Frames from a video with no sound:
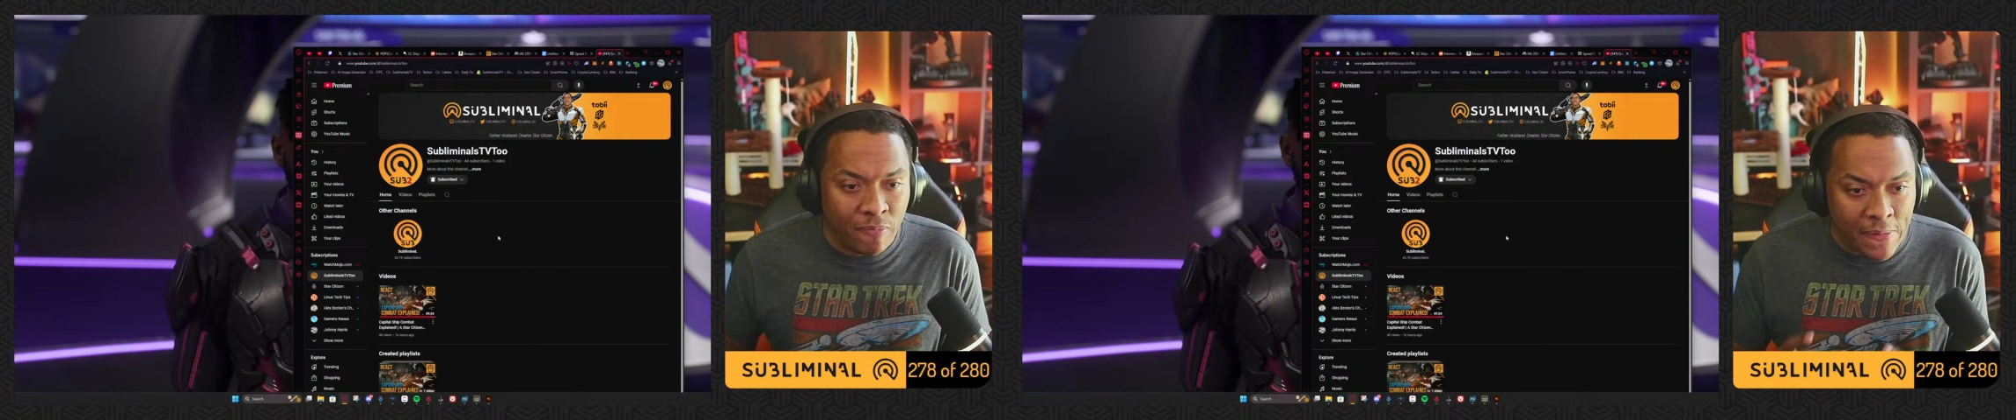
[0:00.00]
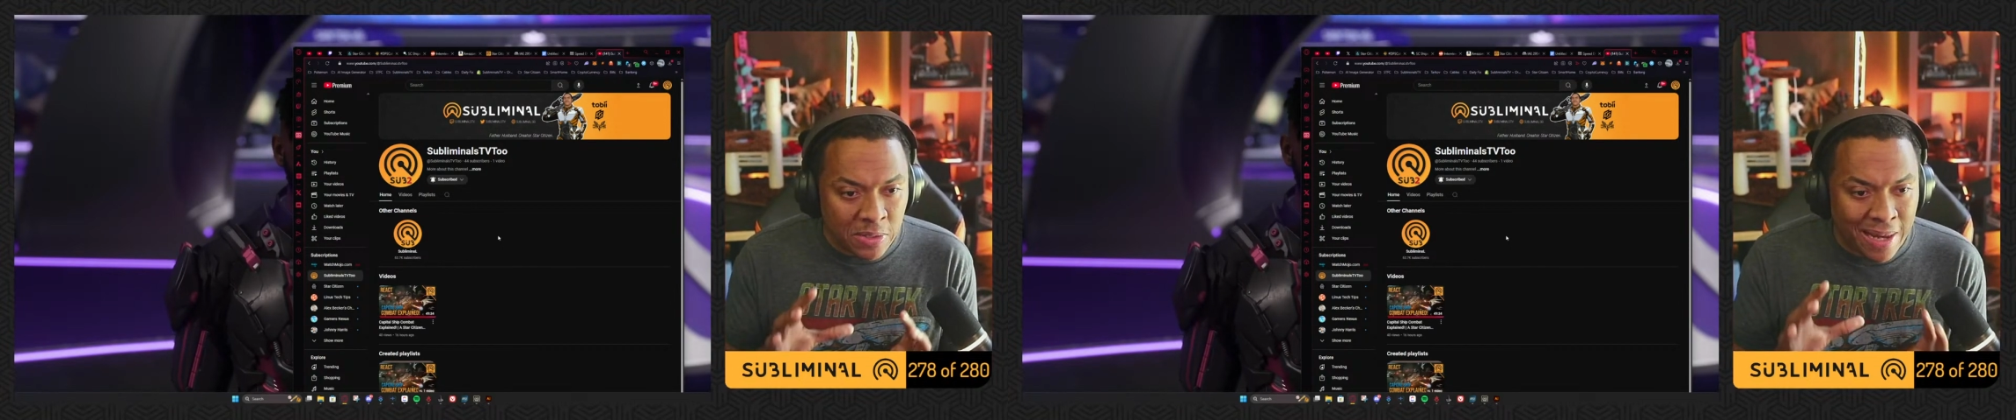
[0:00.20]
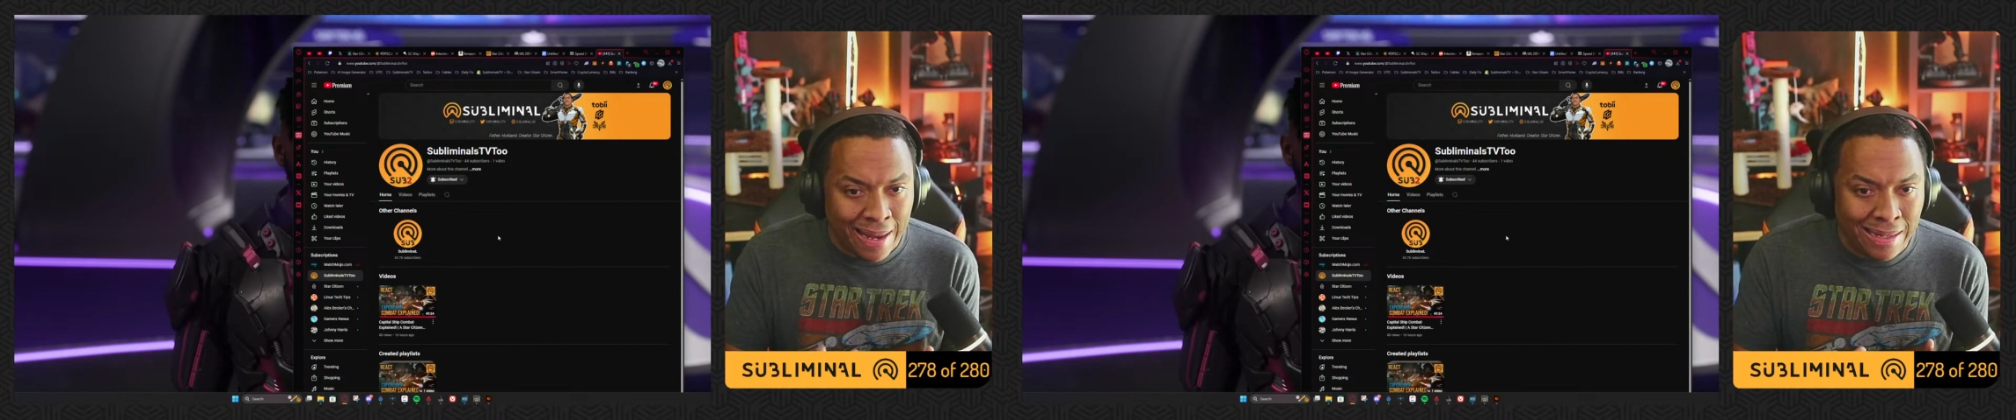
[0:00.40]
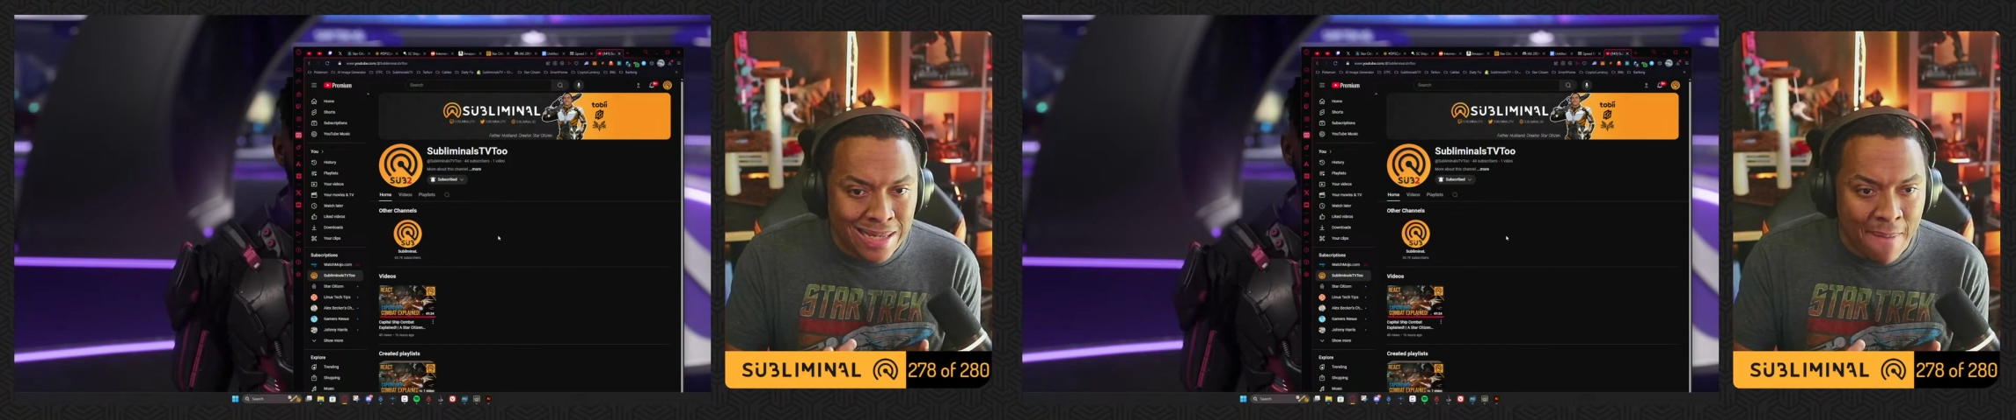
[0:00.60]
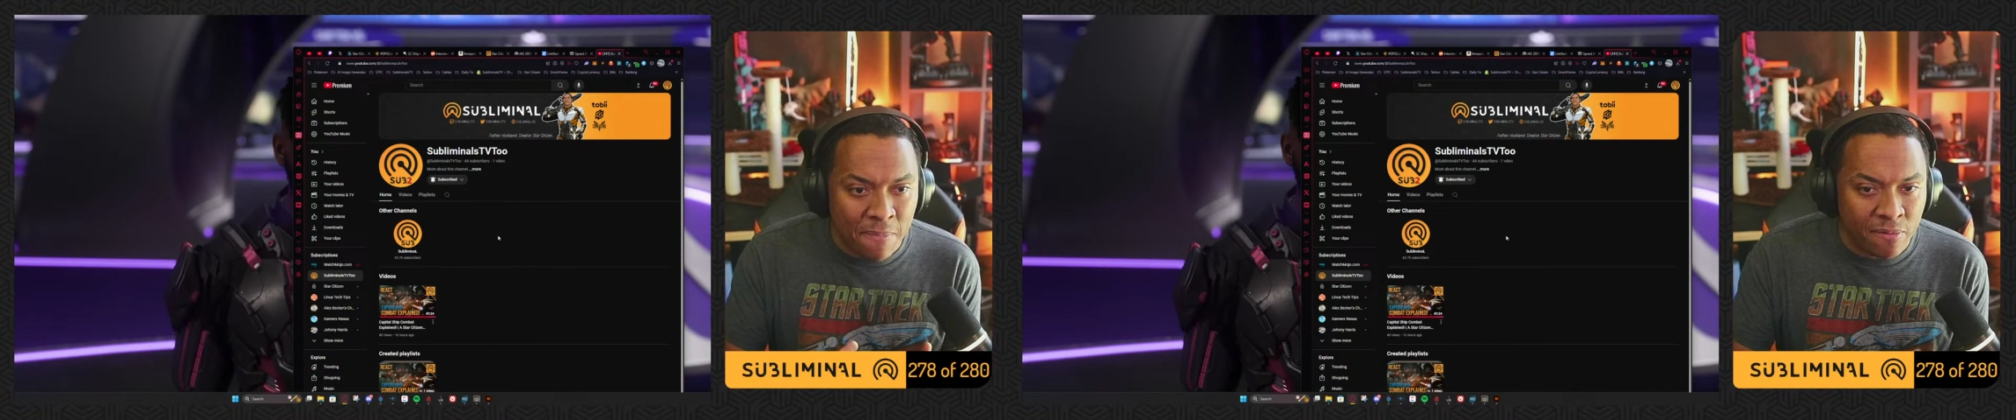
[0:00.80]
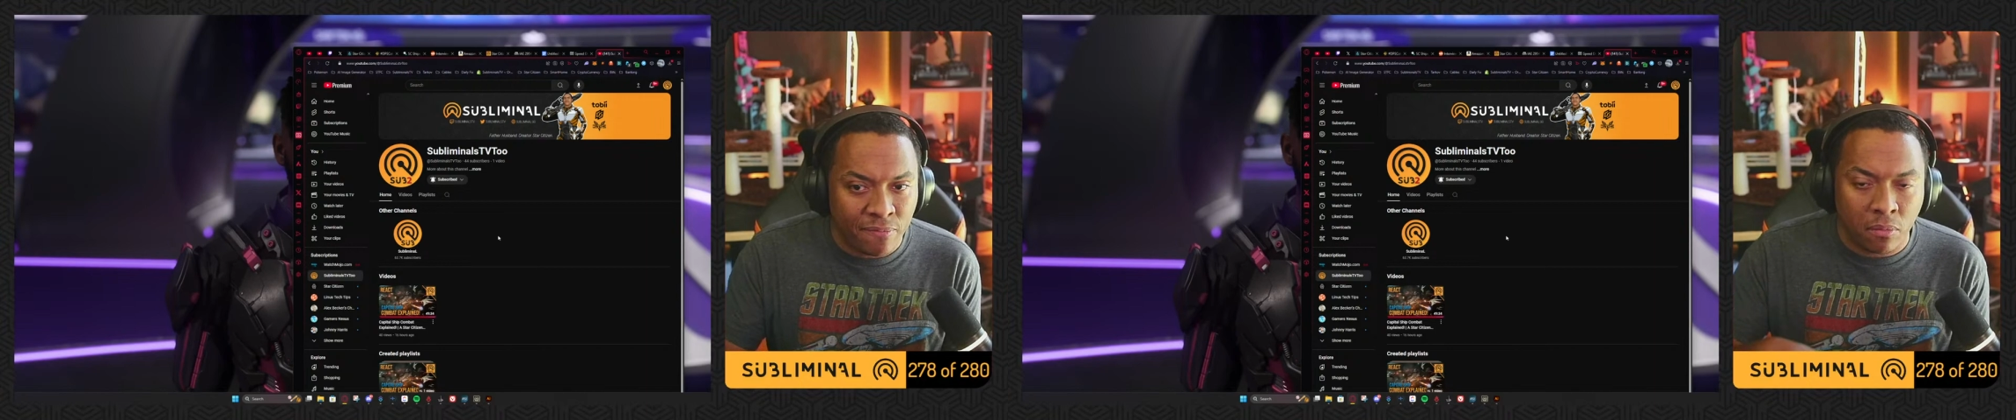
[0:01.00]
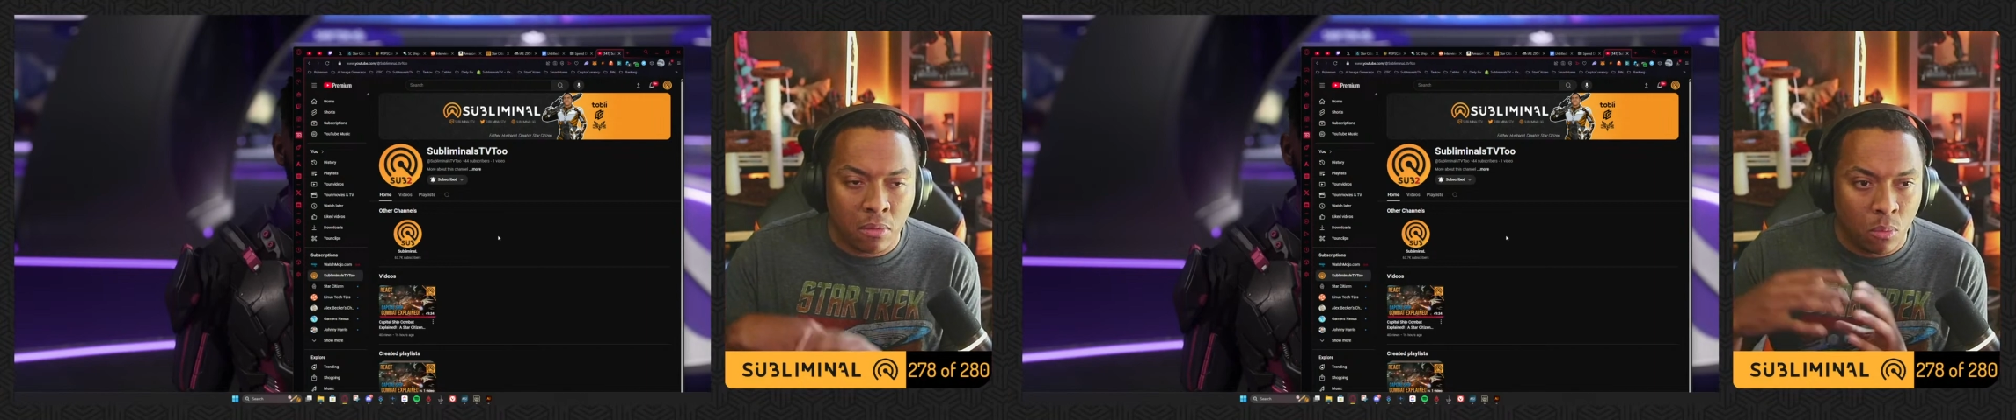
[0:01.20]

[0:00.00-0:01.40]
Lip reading: if there's any type of